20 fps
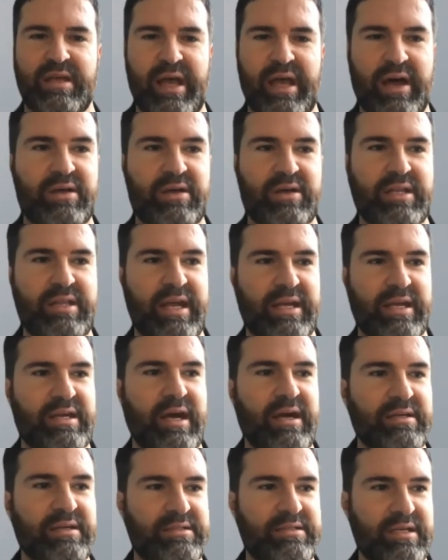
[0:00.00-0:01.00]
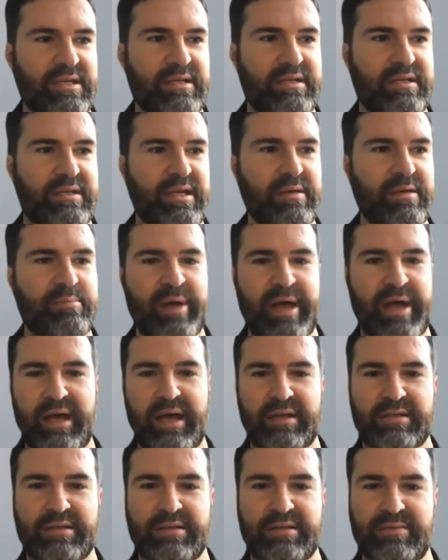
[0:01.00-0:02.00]
how can that content
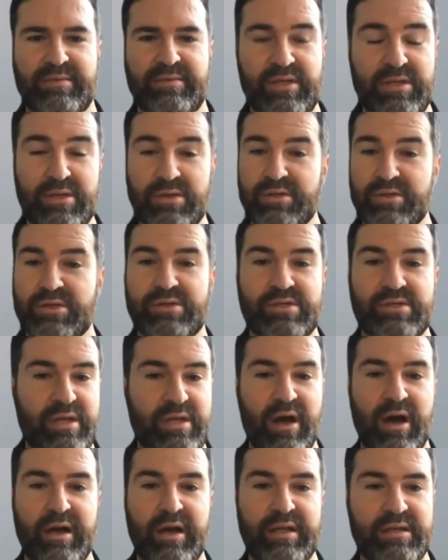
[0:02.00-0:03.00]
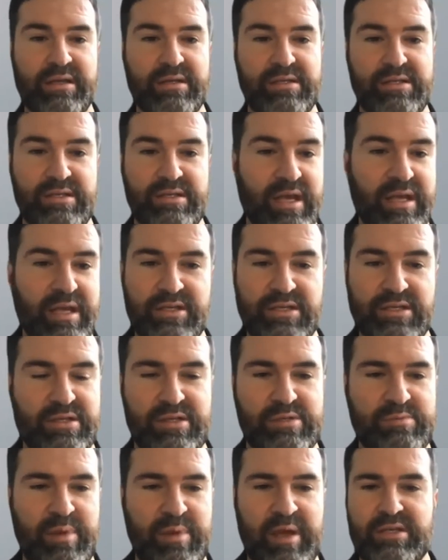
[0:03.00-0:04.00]
impact the users and the audience and just the
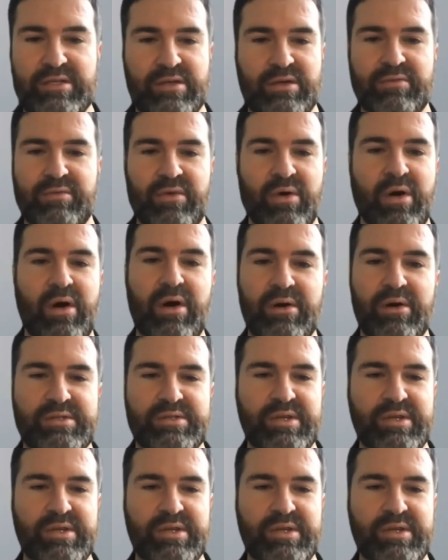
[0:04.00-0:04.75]
space overall?